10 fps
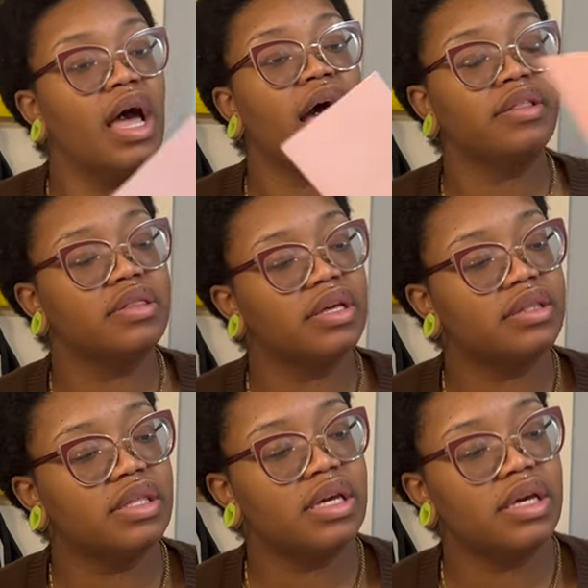I
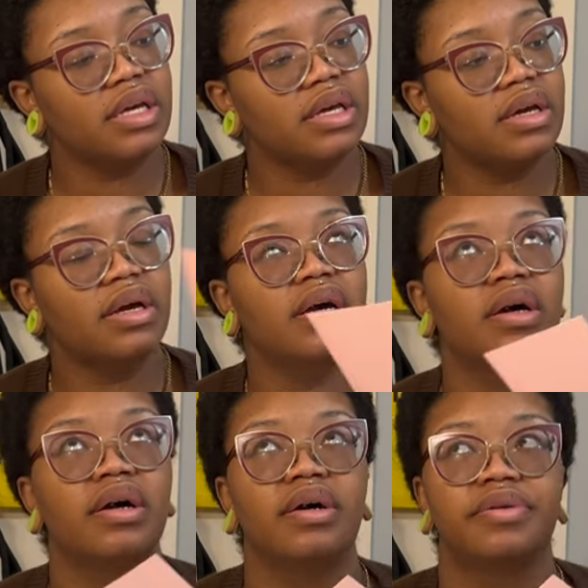think the,
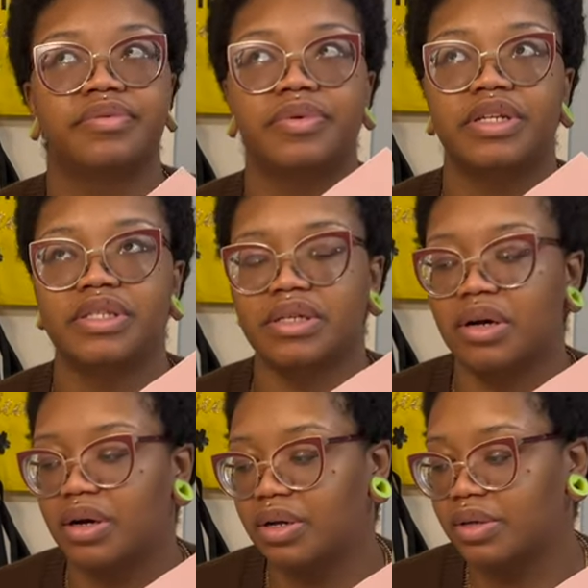what is it
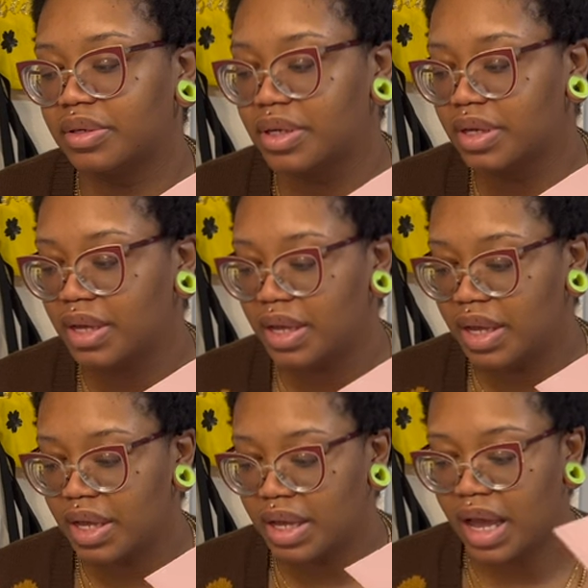called?
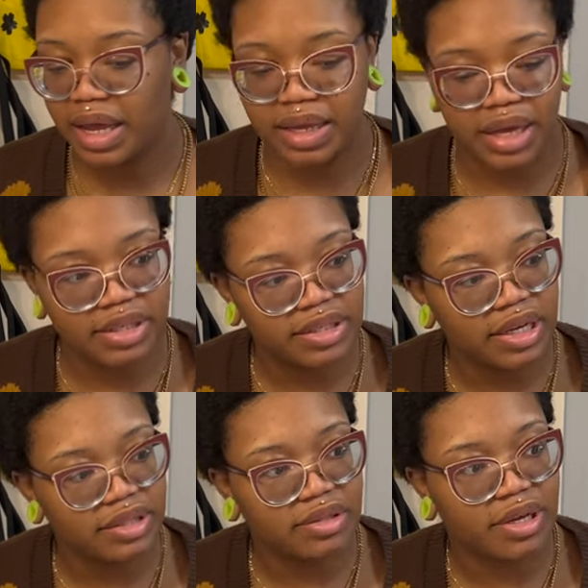I guess
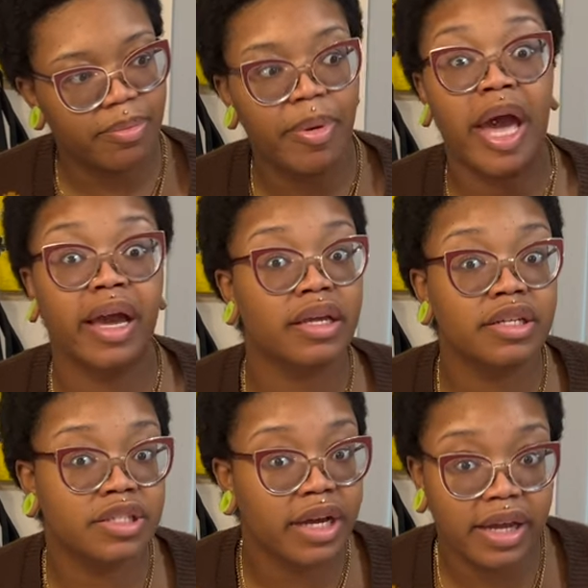like the
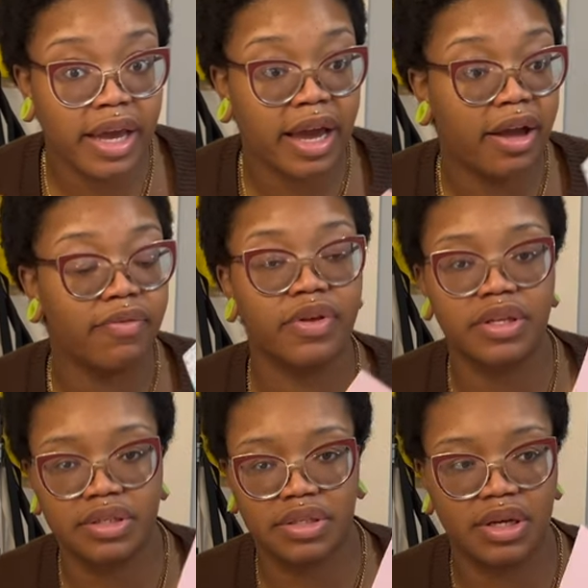package I have
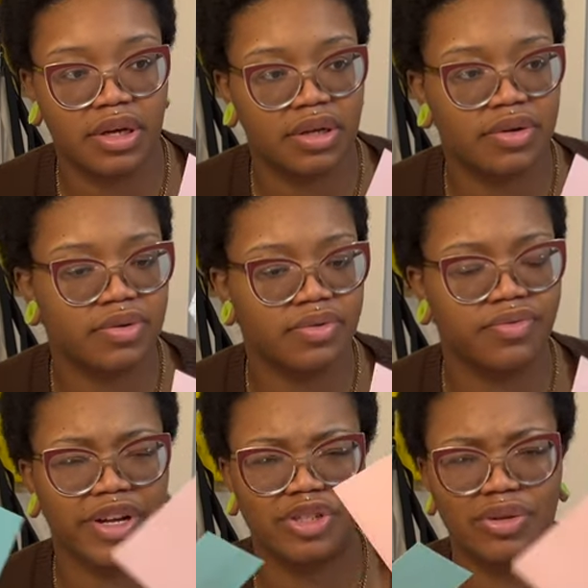is the
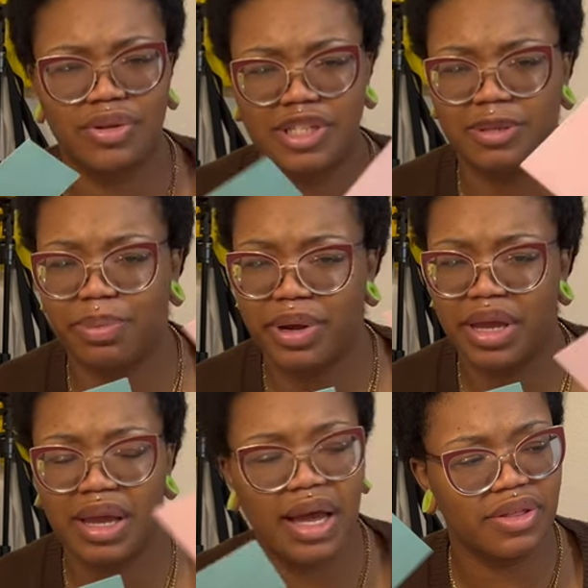retro
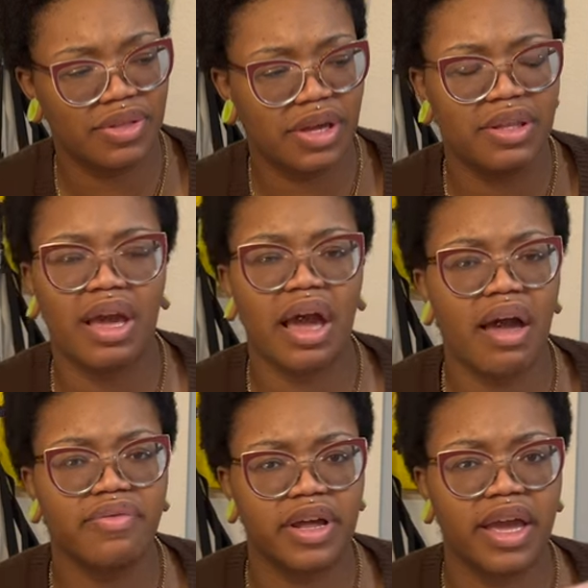spring. I think they
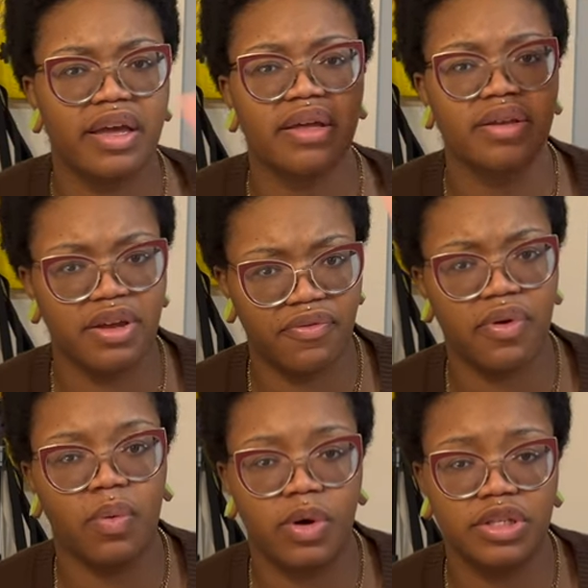have like
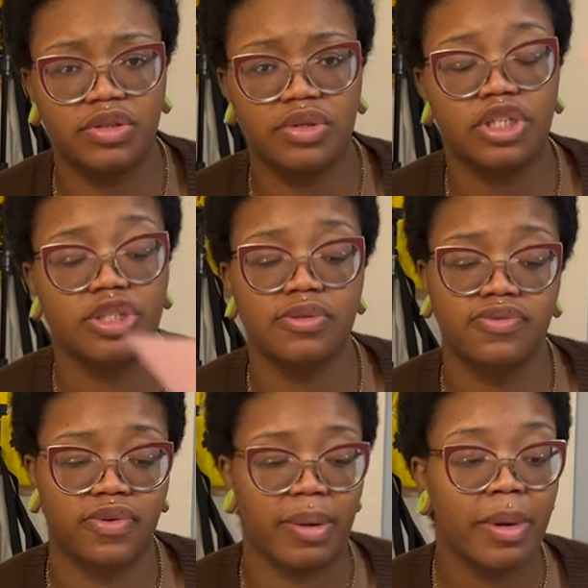different ones you can
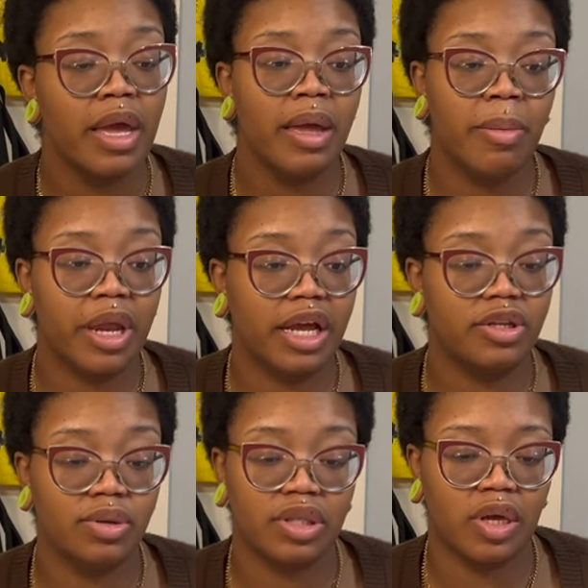choose from, but I
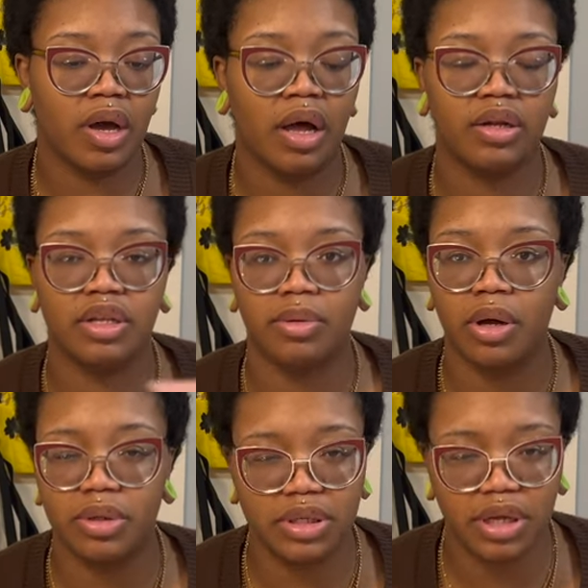do think all of them
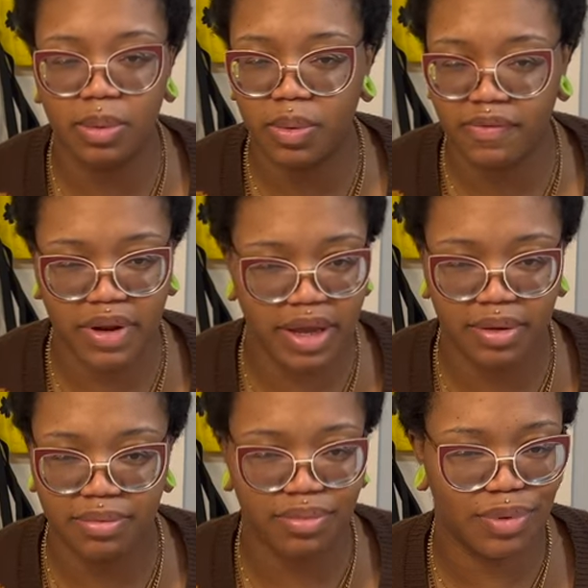only come with
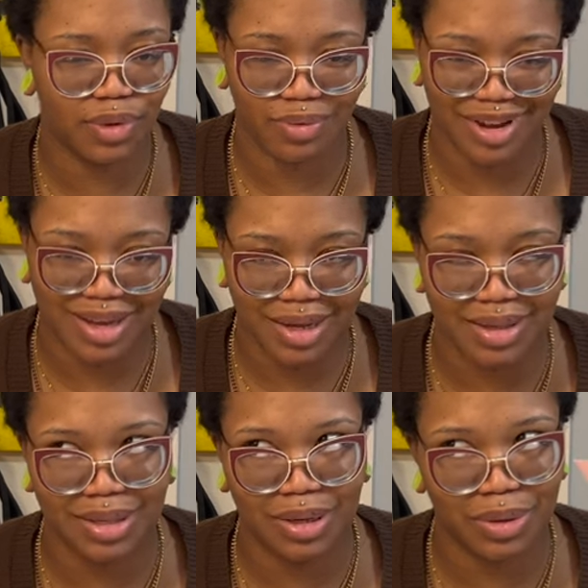like three.
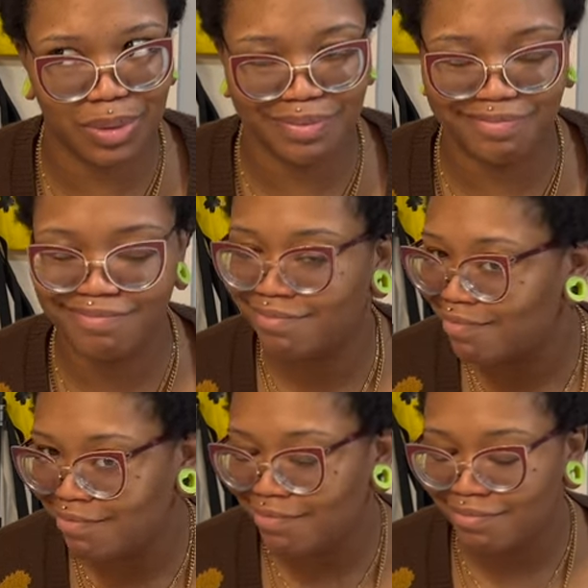So
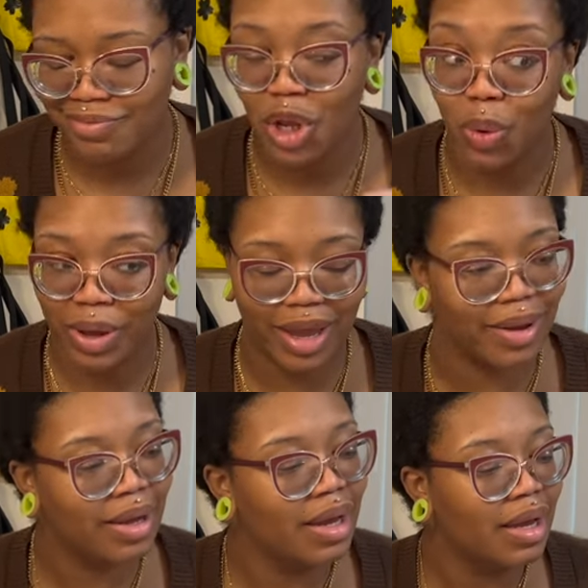okay,
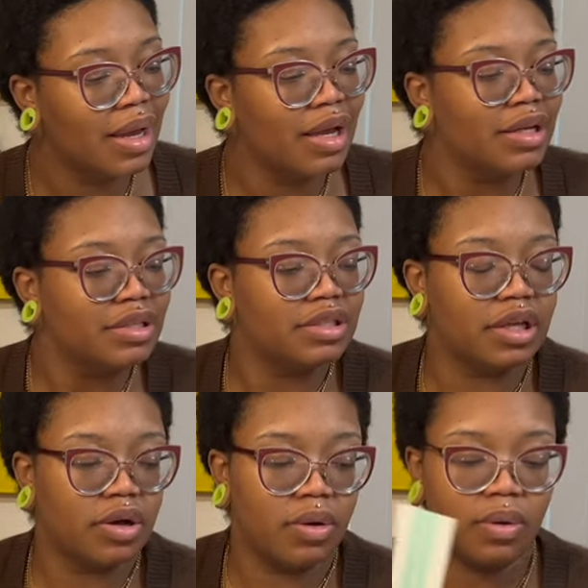
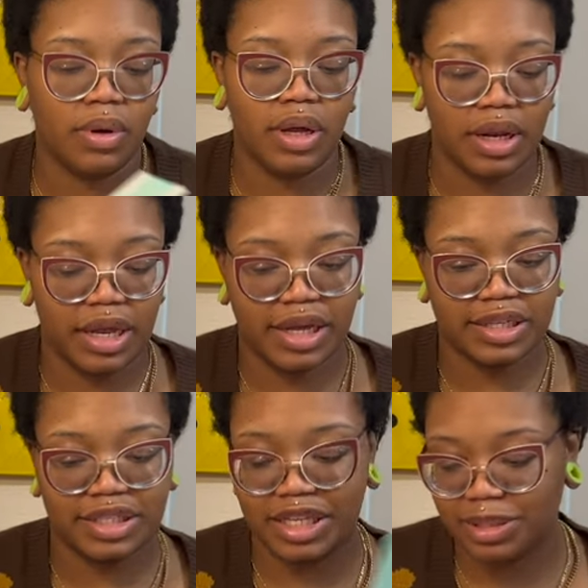so like I
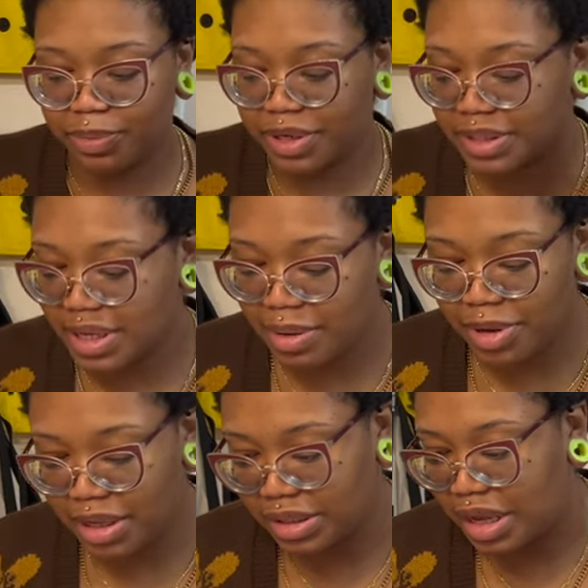said, spring's
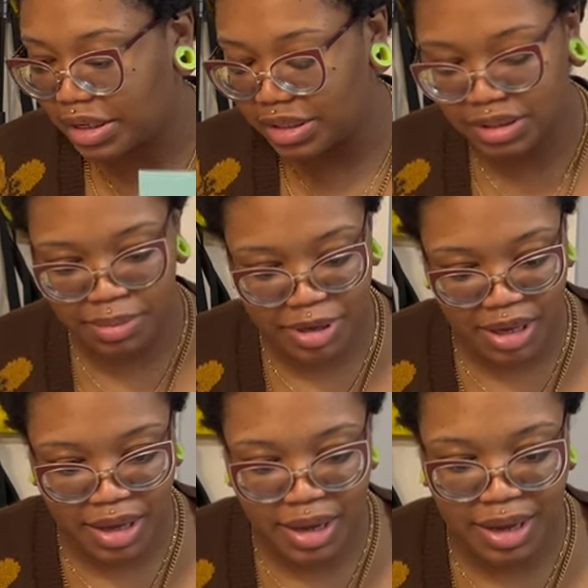coming. I thought this would
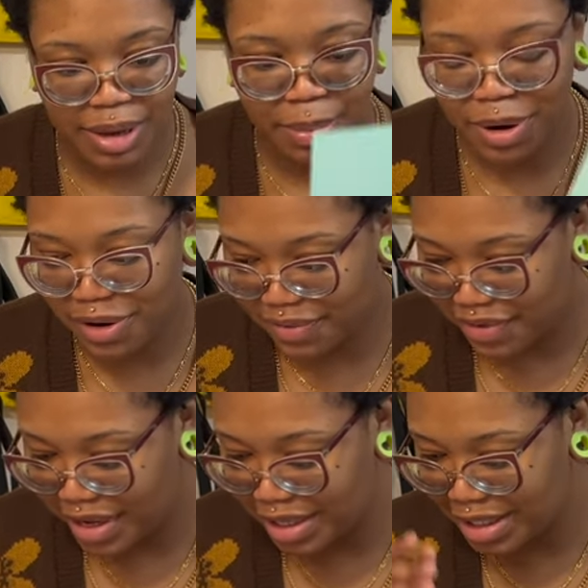be
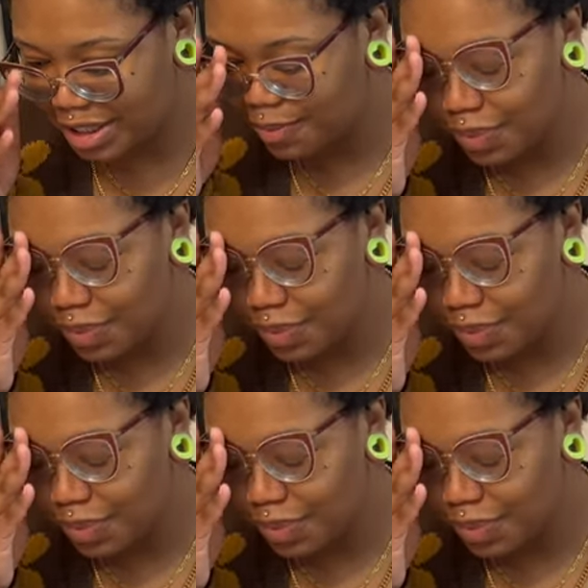perfect.